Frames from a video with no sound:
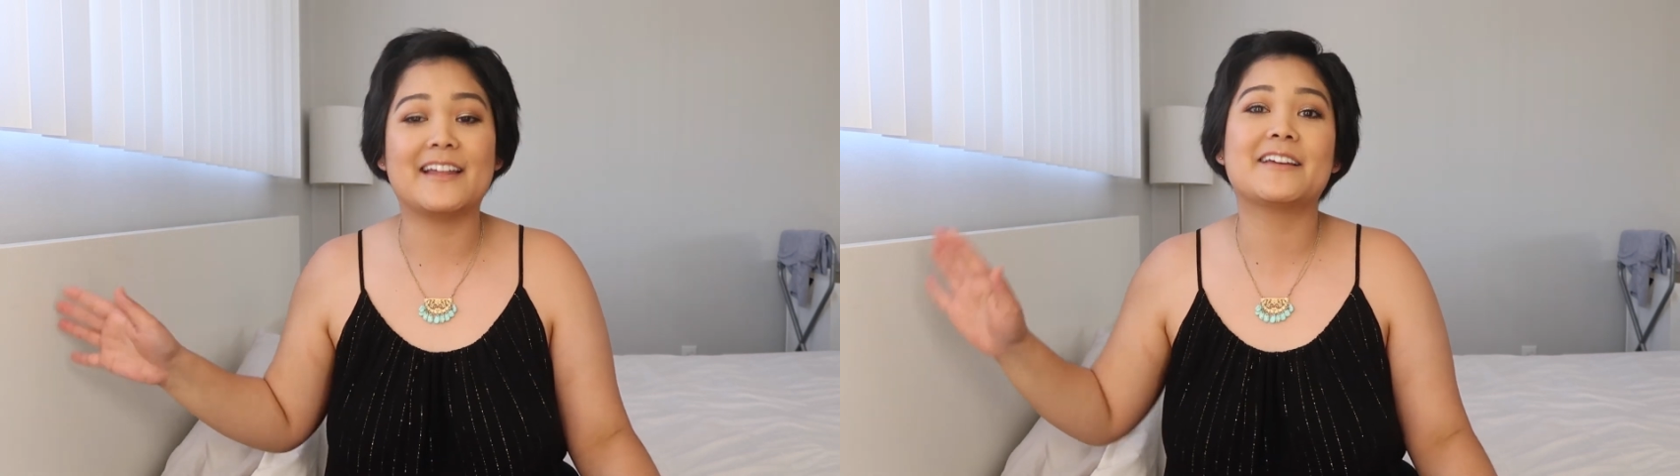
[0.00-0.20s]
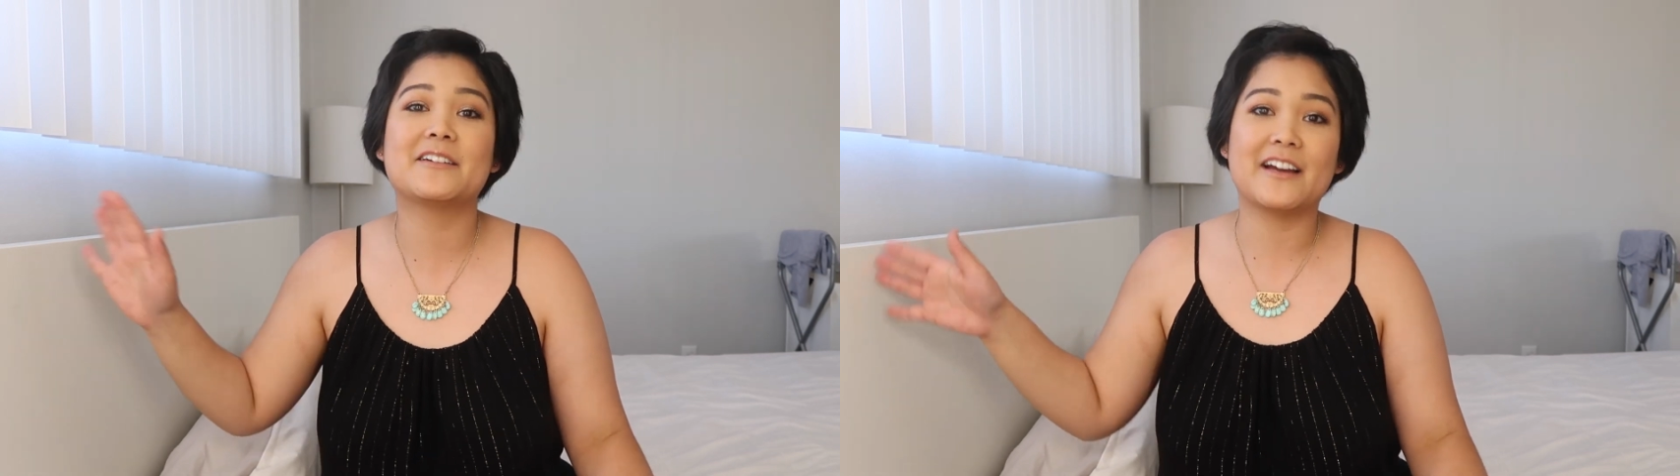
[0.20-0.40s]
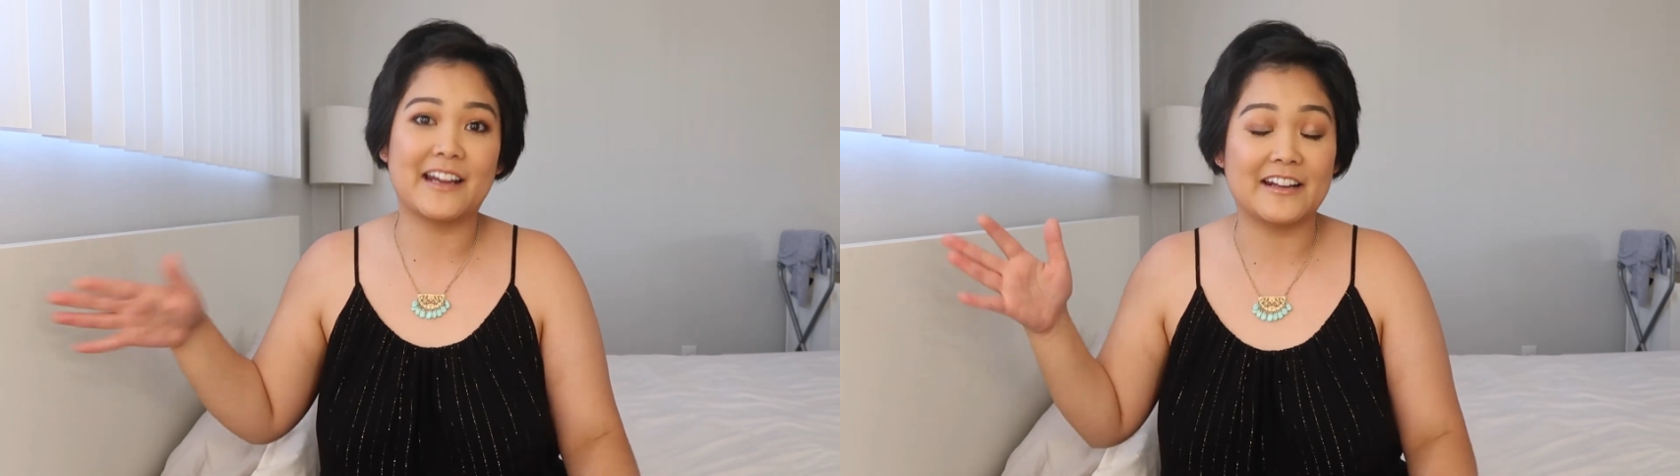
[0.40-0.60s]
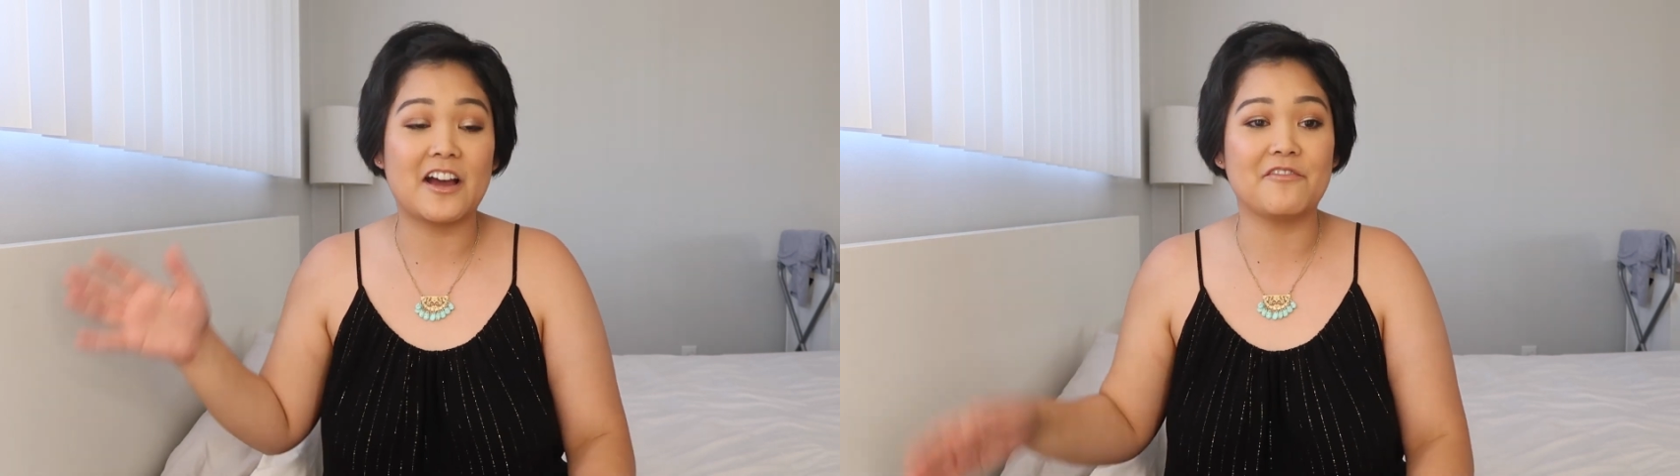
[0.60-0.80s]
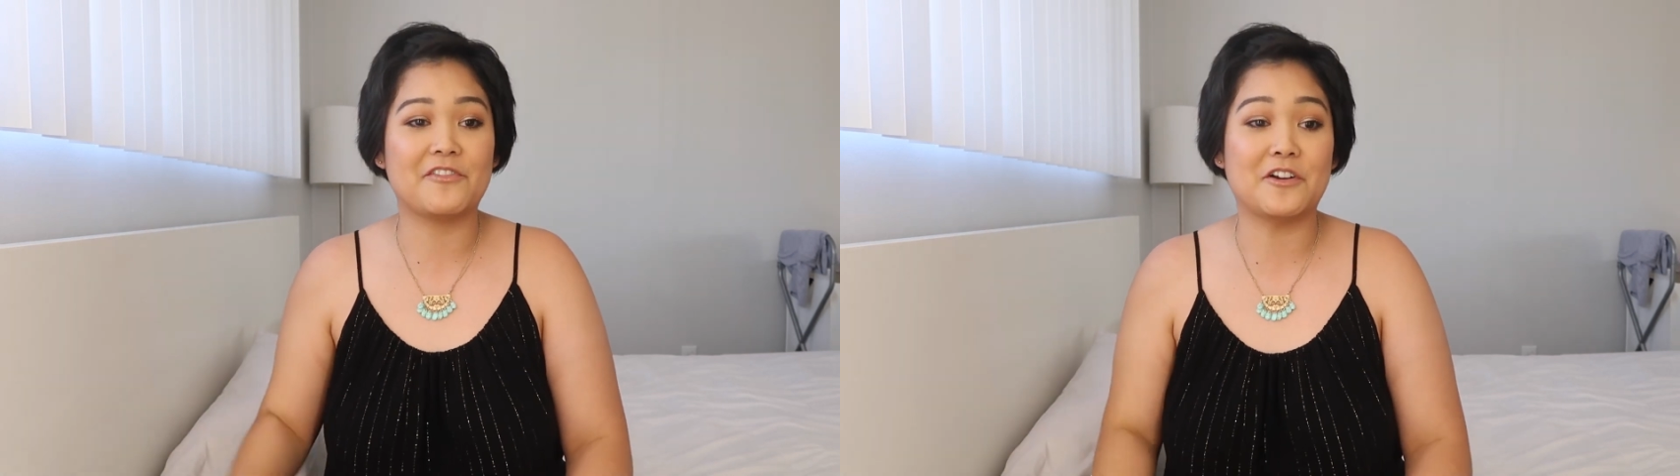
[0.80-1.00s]
like kind of
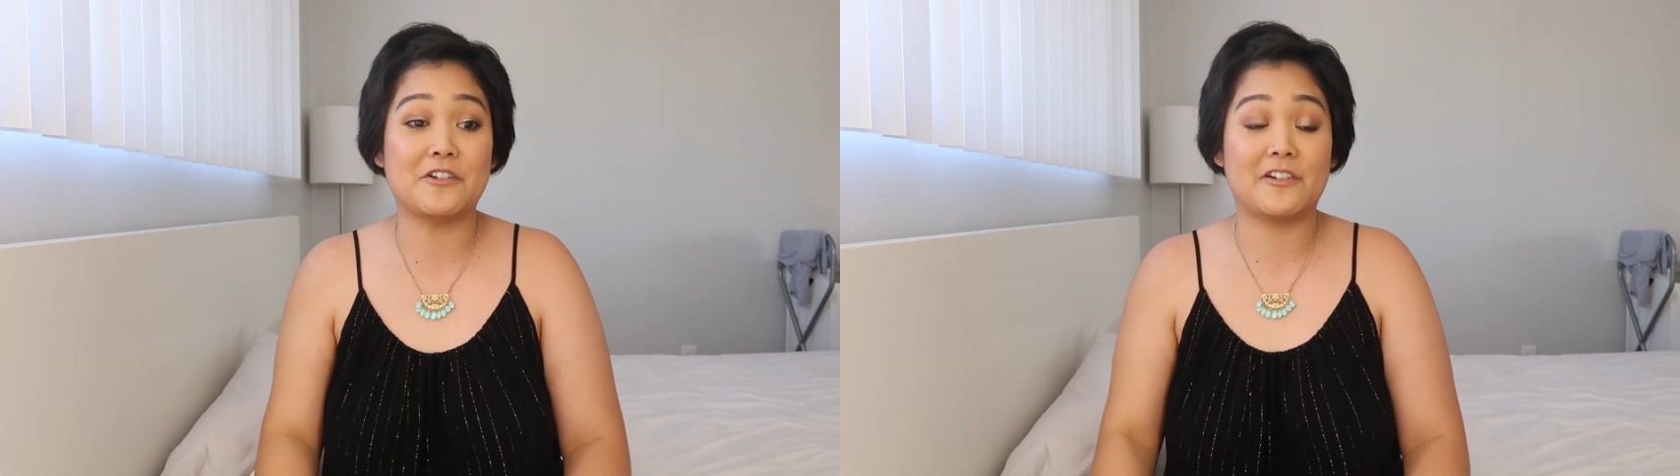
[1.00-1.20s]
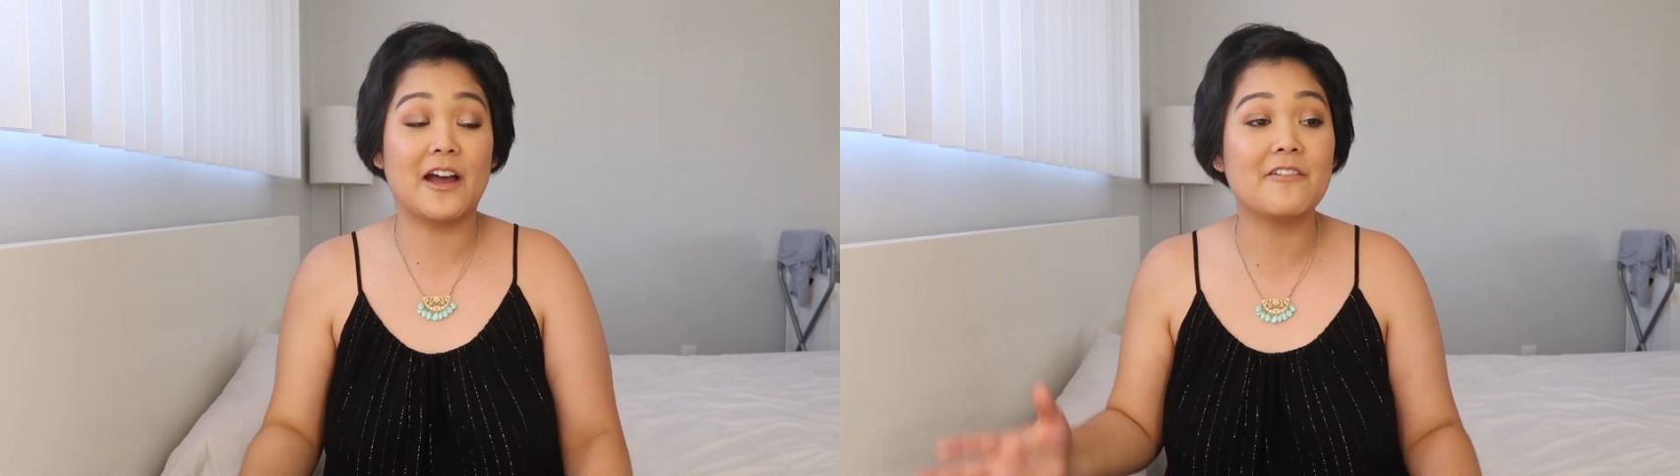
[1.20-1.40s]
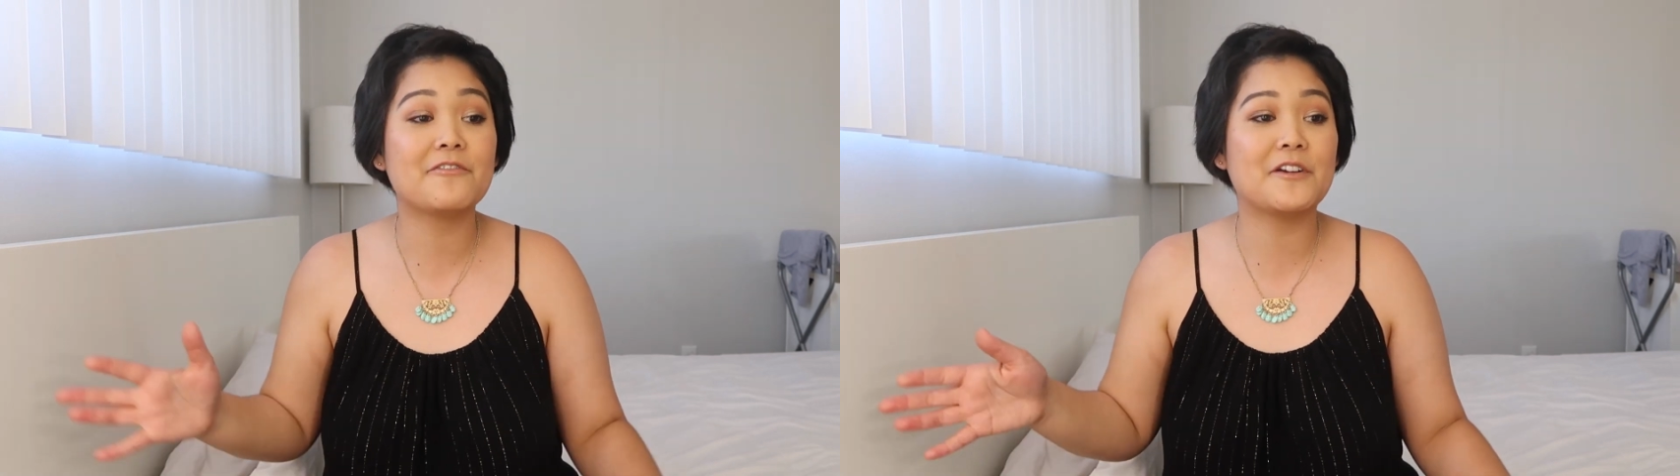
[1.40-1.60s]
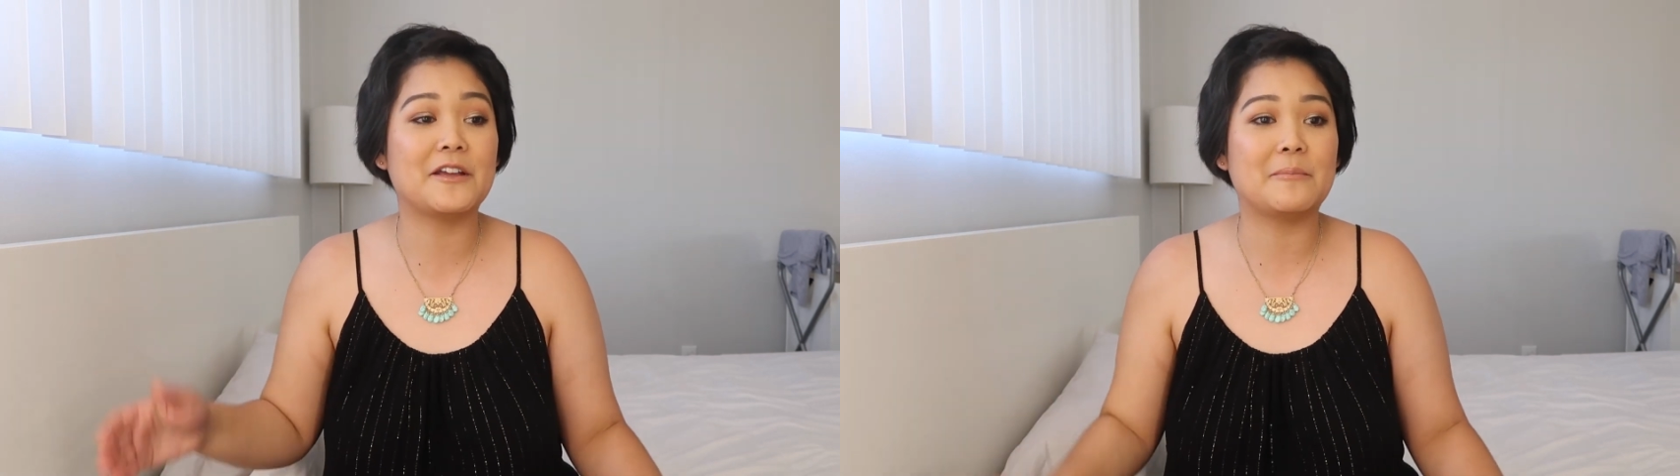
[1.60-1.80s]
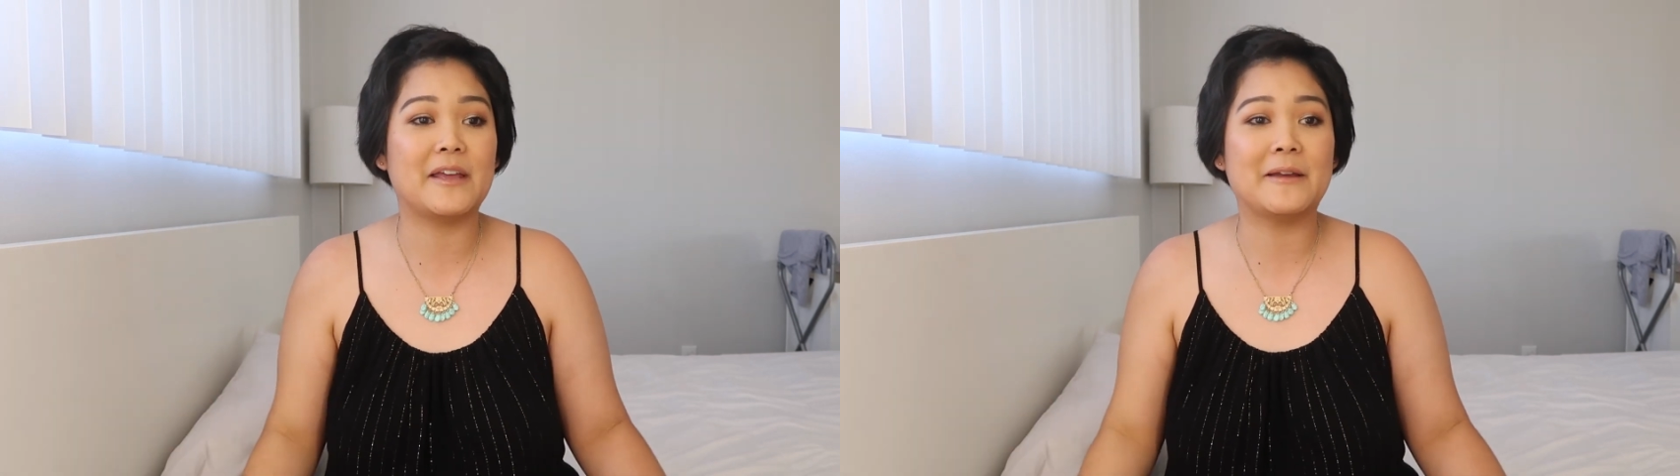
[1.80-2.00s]
comfort,
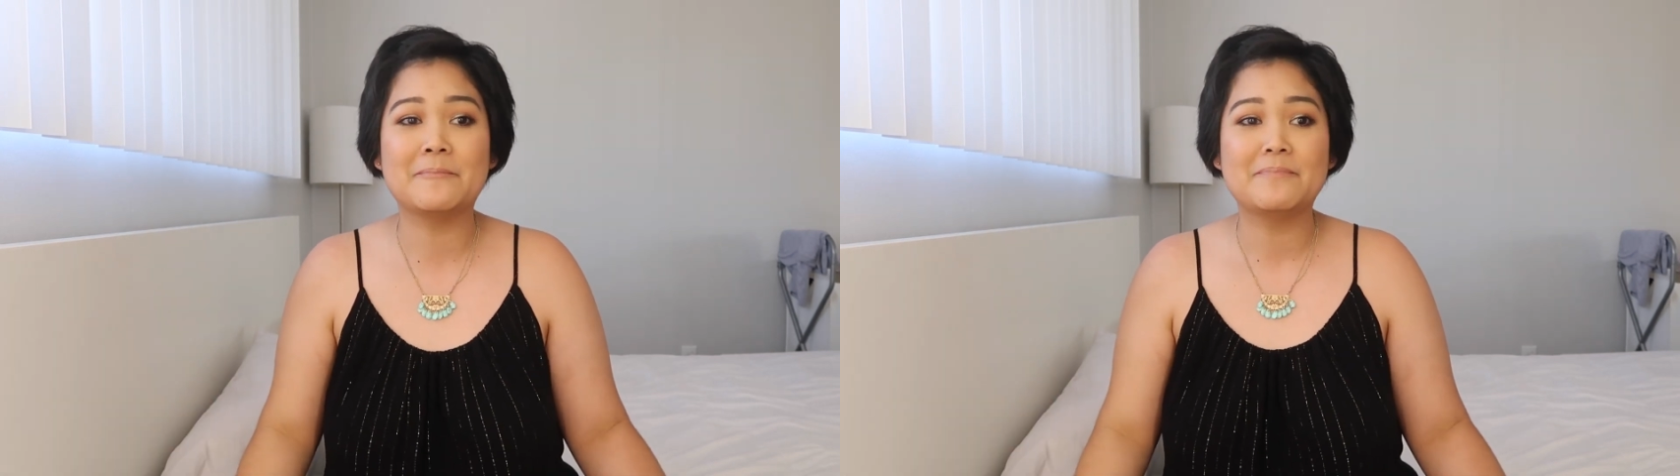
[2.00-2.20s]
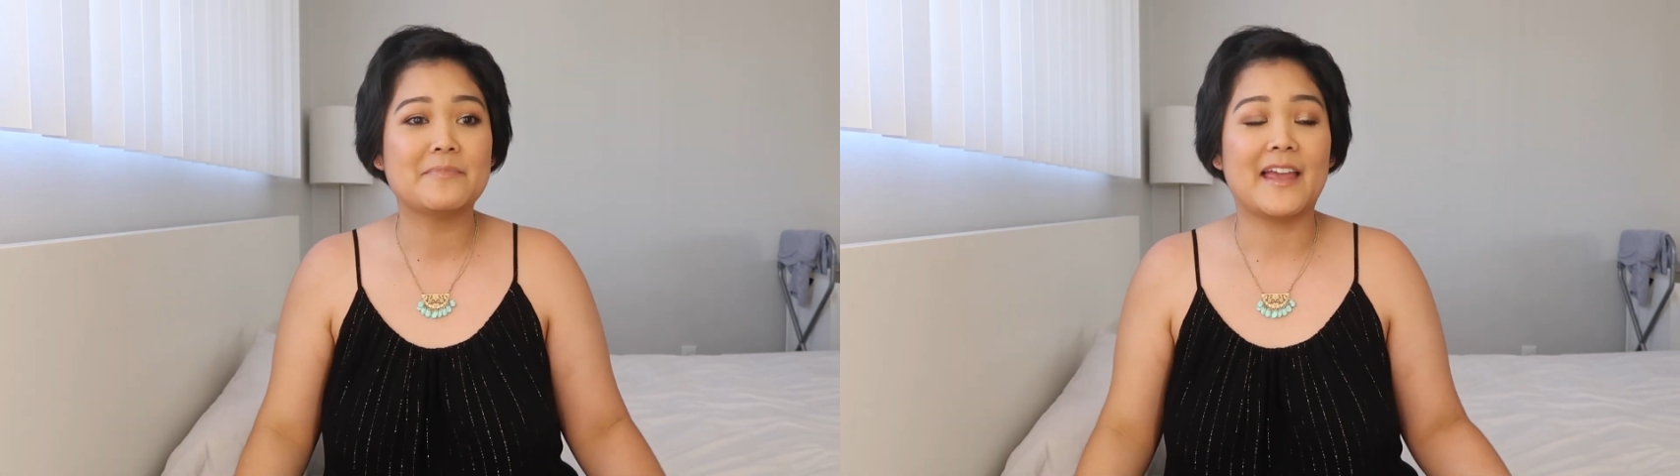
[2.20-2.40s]
comforting me.